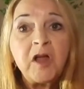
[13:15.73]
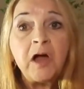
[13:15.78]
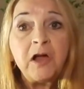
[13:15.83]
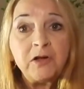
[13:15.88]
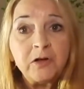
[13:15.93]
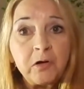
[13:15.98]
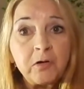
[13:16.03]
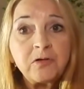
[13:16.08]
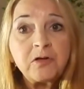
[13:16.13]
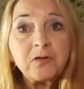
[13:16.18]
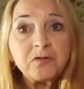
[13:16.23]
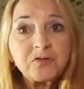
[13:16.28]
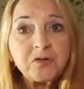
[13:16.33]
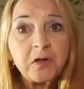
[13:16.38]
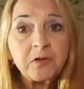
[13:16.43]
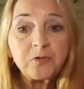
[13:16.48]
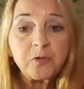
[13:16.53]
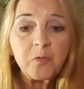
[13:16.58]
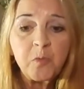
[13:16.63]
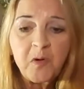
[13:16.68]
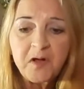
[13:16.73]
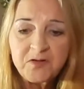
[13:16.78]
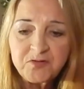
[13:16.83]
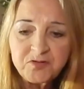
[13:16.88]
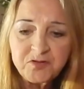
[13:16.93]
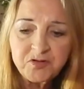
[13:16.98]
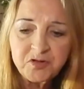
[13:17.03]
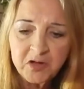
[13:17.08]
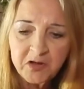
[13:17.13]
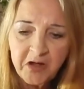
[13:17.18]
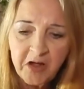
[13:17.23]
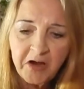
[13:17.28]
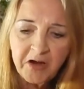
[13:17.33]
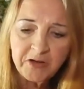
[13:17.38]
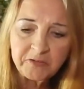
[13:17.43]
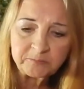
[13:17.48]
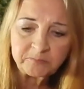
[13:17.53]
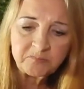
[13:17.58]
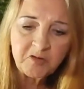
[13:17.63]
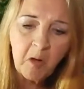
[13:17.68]
I know there's other ways to get
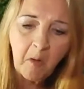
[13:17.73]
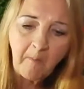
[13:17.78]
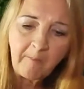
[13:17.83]
it.